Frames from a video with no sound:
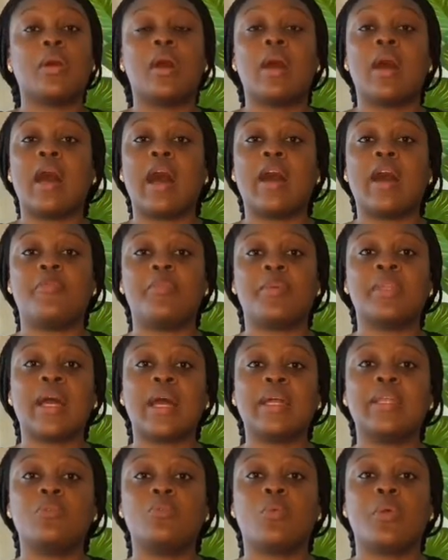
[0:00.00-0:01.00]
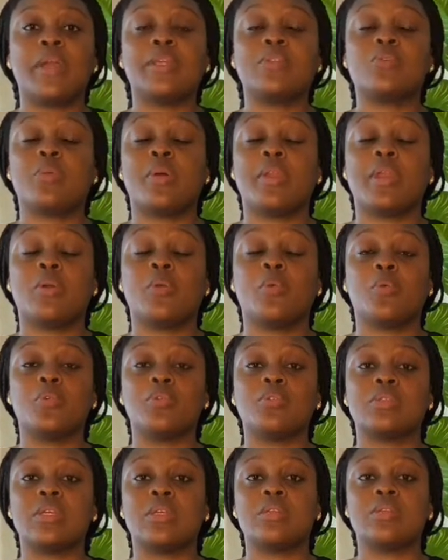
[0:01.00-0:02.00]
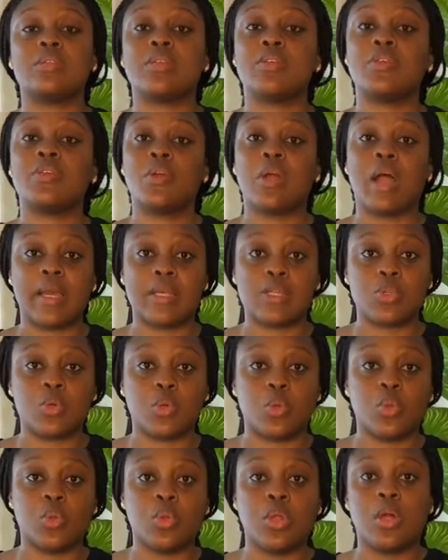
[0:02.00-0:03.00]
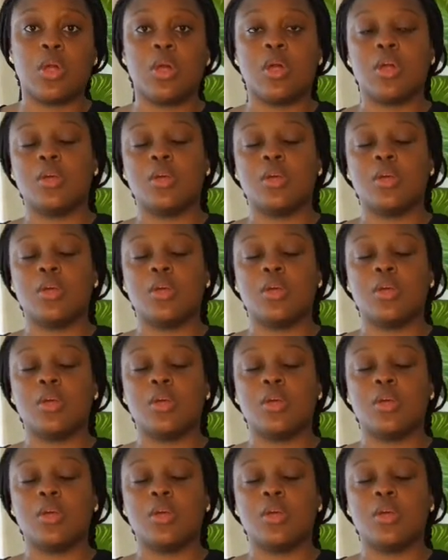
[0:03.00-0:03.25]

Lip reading: I've been adding weight when I was in senior high school.